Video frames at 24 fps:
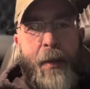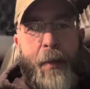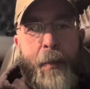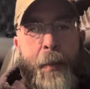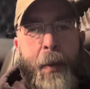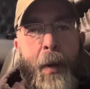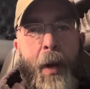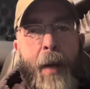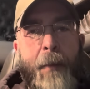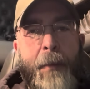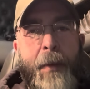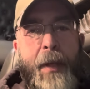
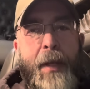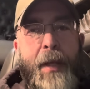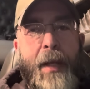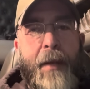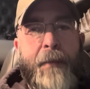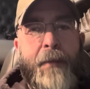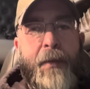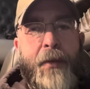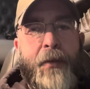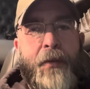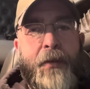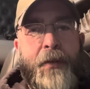probably
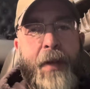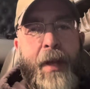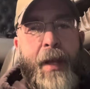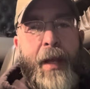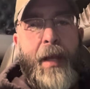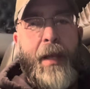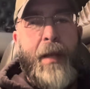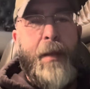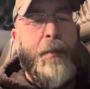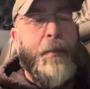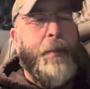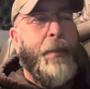never see
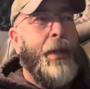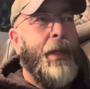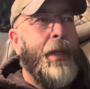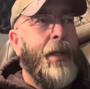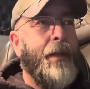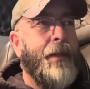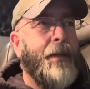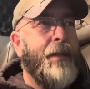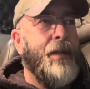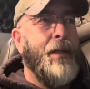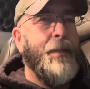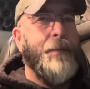it. But
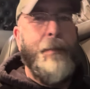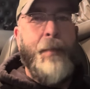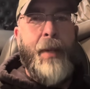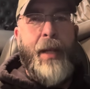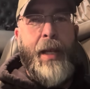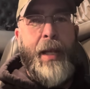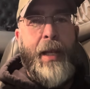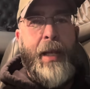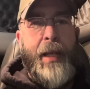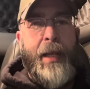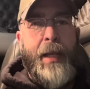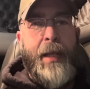to
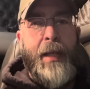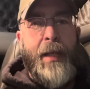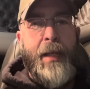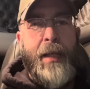me,